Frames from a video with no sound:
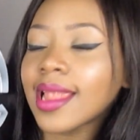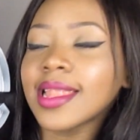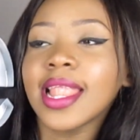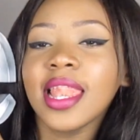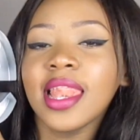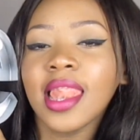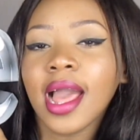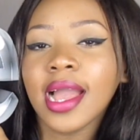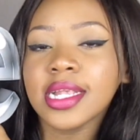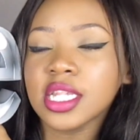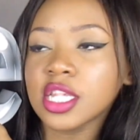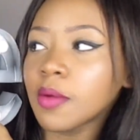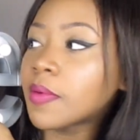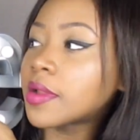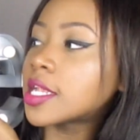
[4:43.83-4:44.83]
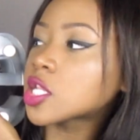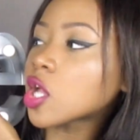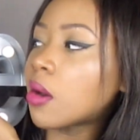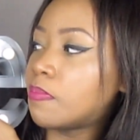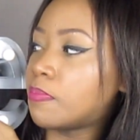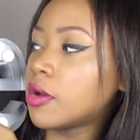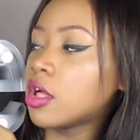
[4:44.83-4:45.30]
and it lights up and it's
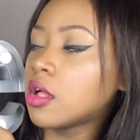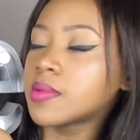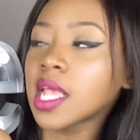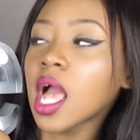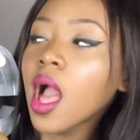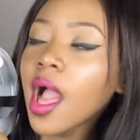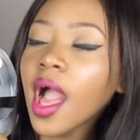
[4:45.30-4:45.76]
got bulbs.